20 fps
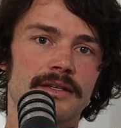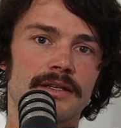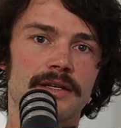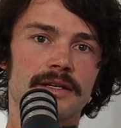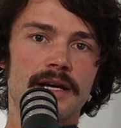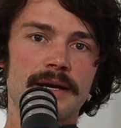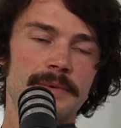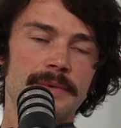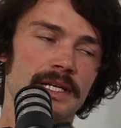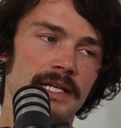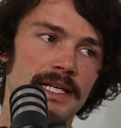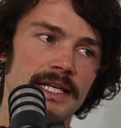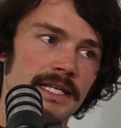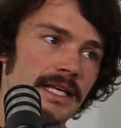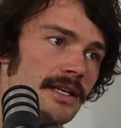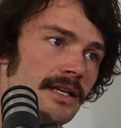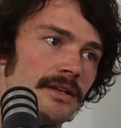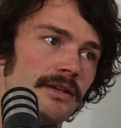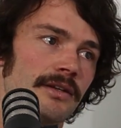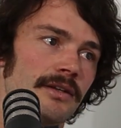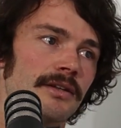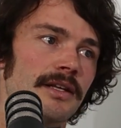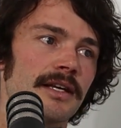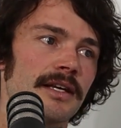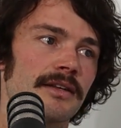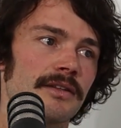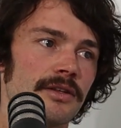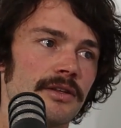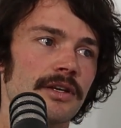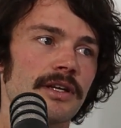I mean, you
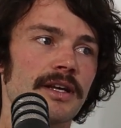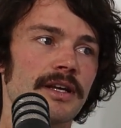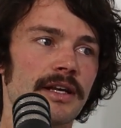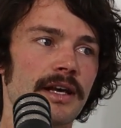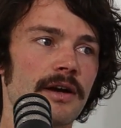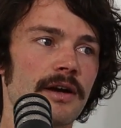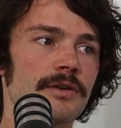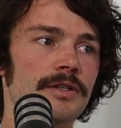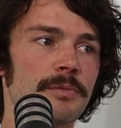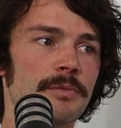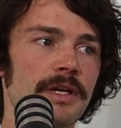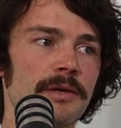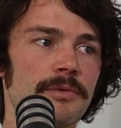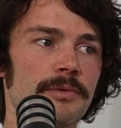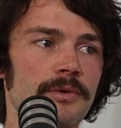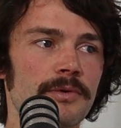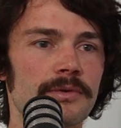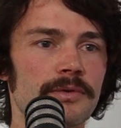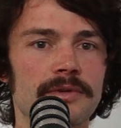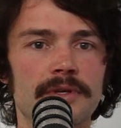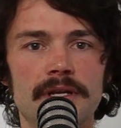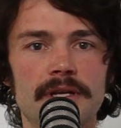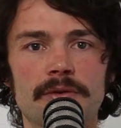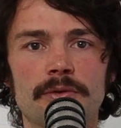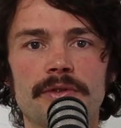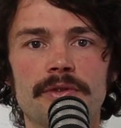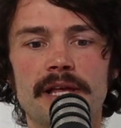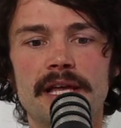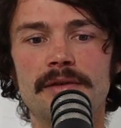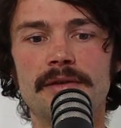can encourage people and all
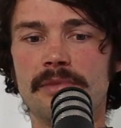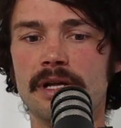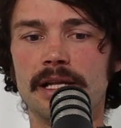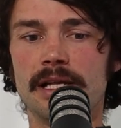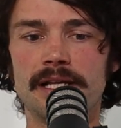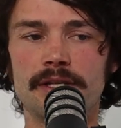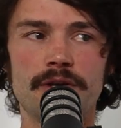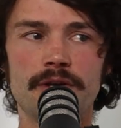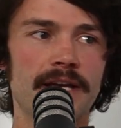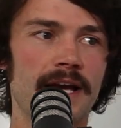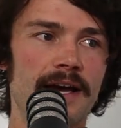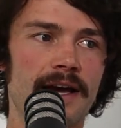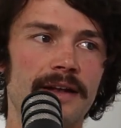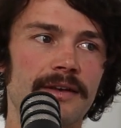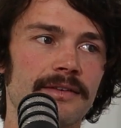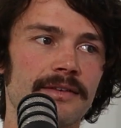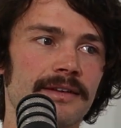that, but like you can't